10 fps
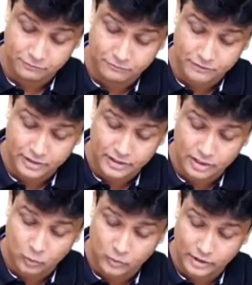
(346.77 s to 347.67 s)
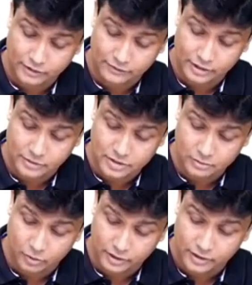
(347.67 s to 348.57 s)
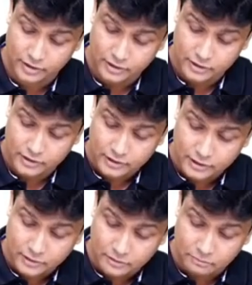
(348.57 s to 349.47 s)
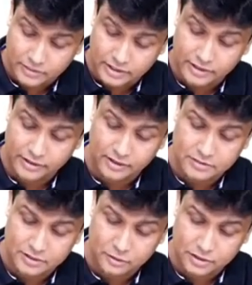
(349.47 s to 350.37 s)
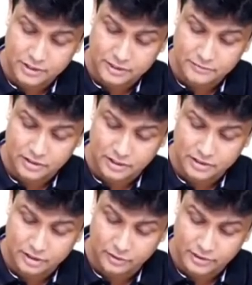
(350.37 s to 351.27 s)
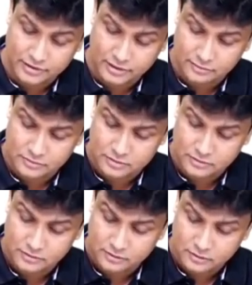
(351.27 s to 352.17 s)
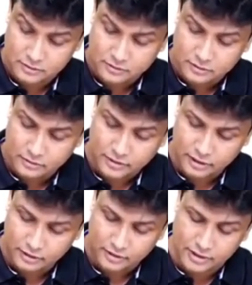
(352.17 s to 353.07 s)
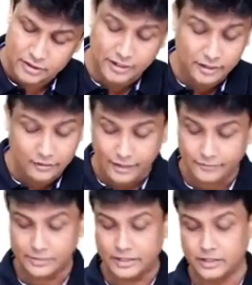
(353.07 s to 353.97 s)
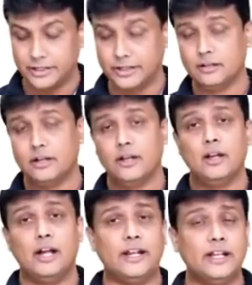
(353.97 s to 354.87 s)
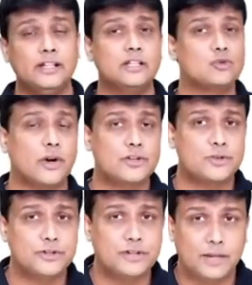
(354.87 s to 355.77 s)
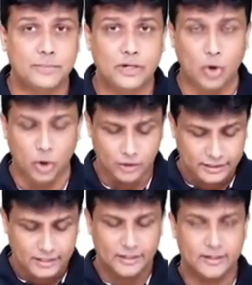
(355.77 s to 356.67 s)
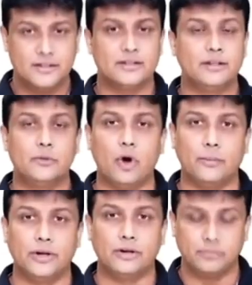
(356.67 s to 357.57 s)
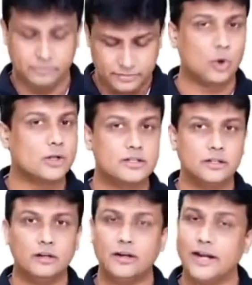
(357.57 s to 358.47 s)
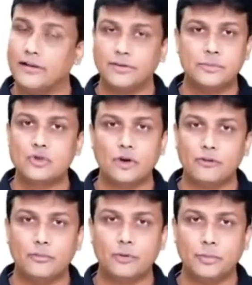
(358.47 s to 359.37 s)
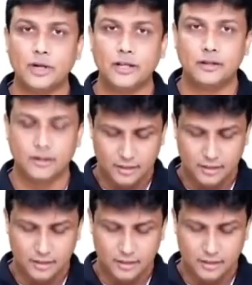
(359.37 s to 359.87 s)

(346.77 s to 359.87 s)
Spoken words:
Very, very, very much important. Many a times this question has been asked in your exams. Okay, congenital diaphragmatic hernia. And in this, what is going to happen? All the contents in the abdomen, because the diaphragm is not formed properly,